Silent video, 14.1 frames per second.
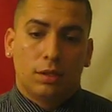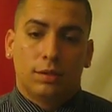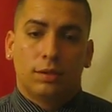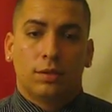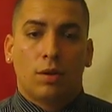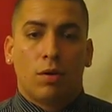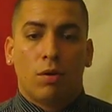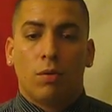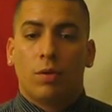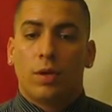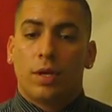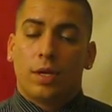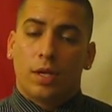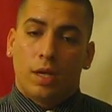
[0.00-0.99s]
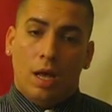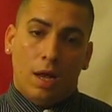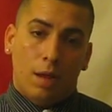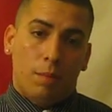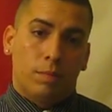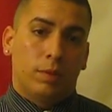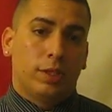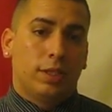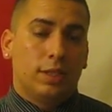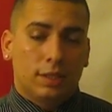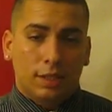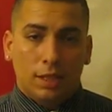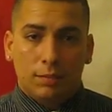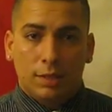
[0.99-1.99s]
So please
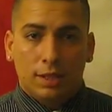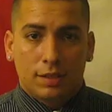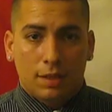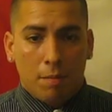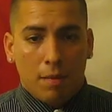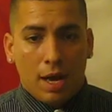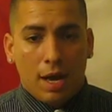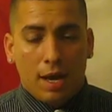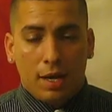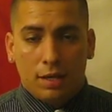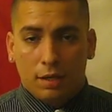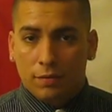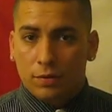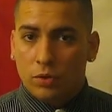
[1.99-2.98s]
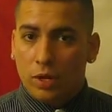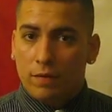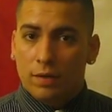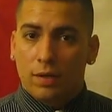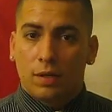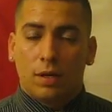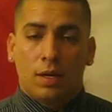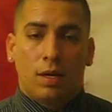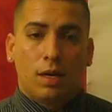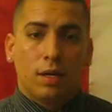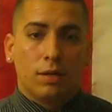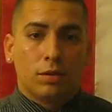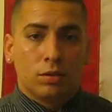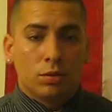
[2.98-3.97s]
keep this in mind if you
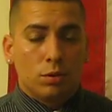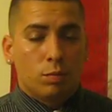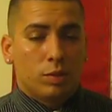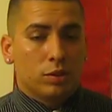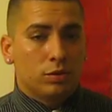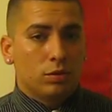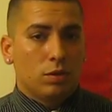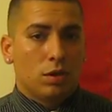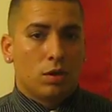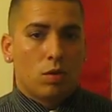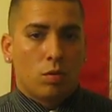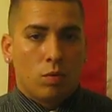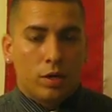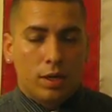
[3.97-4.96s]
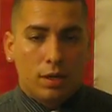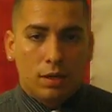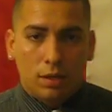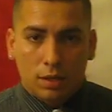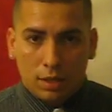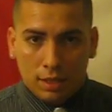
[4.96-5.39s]
ever do pursue a career